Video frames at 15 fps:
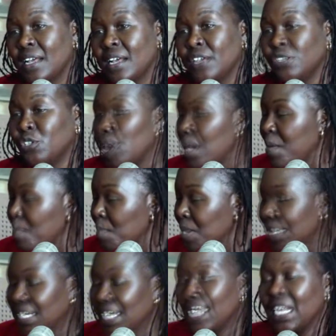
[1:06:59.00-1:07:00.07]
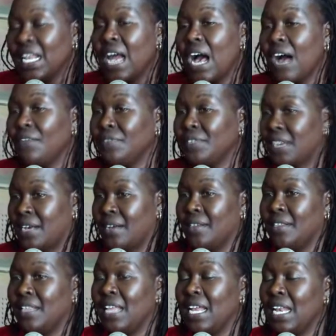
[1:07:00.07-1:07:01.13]
So immediately after
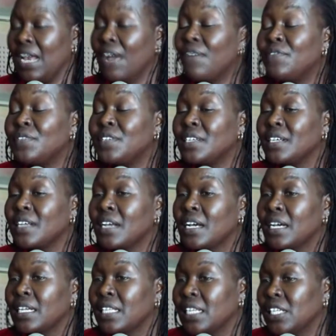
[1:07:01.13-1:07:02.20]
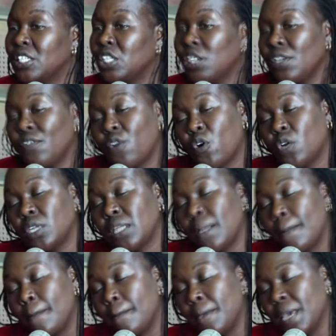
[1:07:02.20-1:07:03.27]
they left, the chief got a
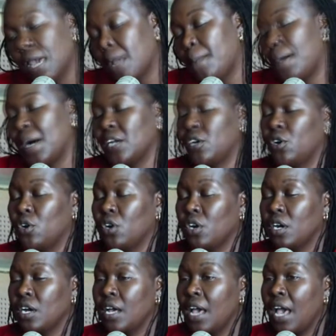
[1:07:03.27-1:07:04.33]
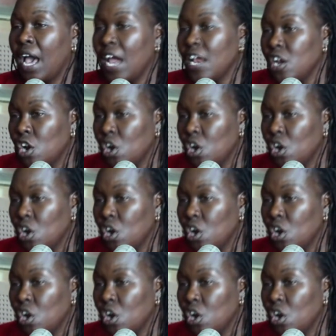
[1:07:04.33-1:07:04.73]
big padlock and